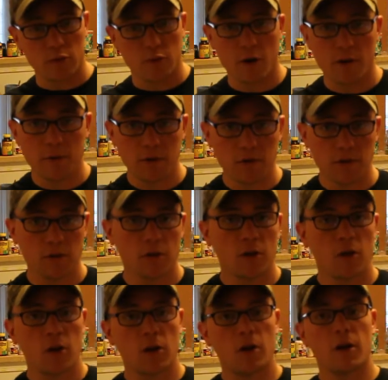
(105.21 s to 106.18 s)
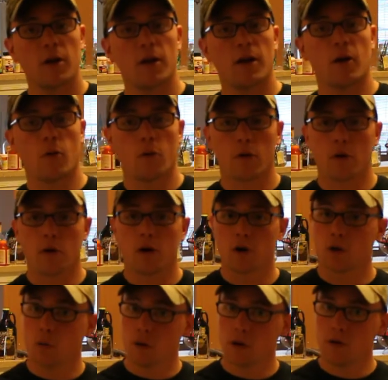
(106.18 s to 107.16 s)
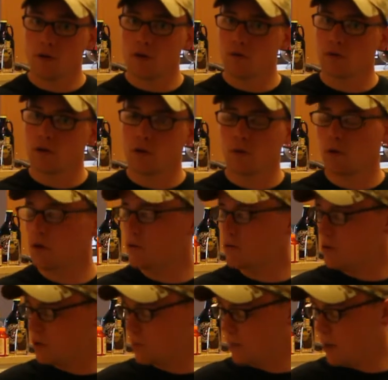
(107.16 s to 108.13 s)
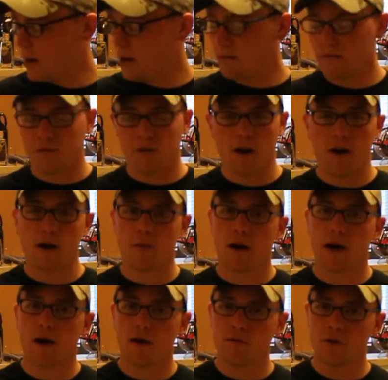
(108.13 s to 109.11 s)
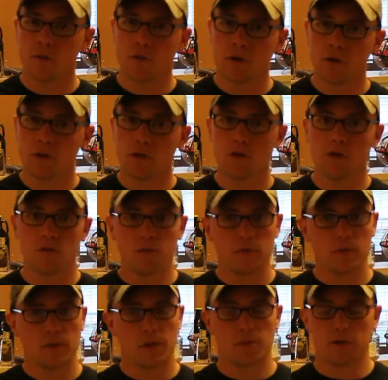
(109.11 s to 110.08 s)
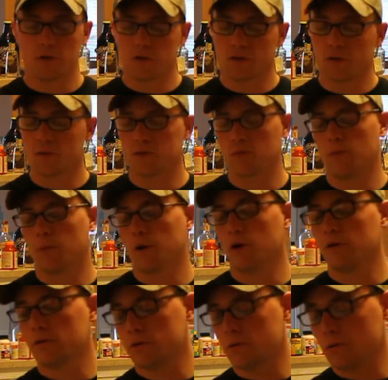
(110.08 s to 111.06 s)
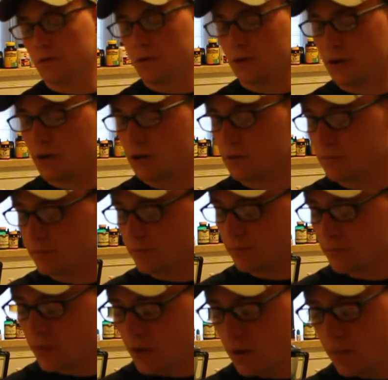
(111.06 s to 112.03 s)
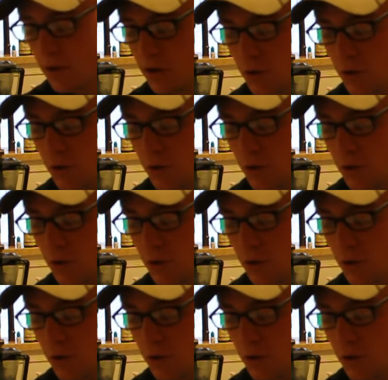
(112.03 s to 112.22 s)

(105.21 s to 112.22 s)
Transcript: Foreman or a grill. Use a grill, you can pan fry them however you want to do them. I'm going to do up some burgers real quick on my